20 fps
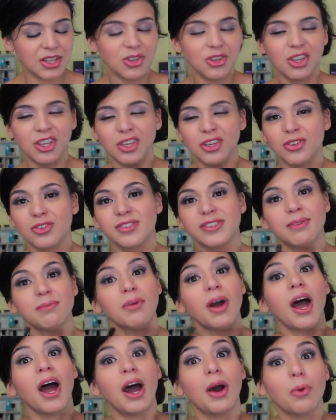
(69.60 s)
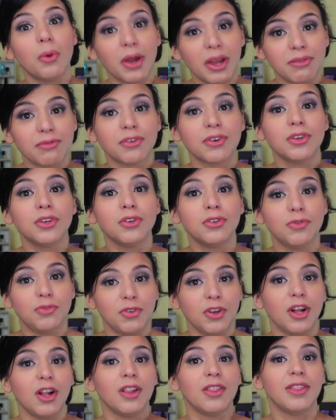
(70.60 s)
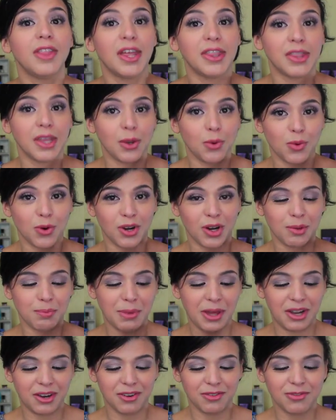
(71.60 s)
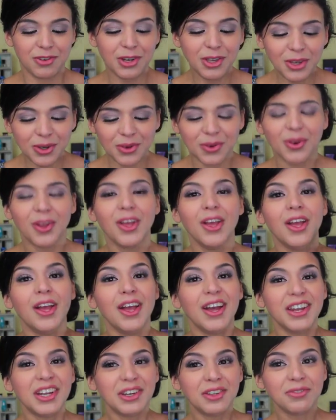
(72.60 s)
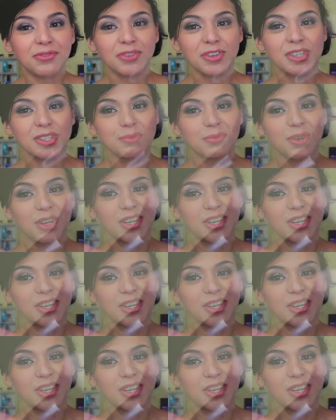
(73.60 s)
and you can use them however you feel that they work better for you. Now, the first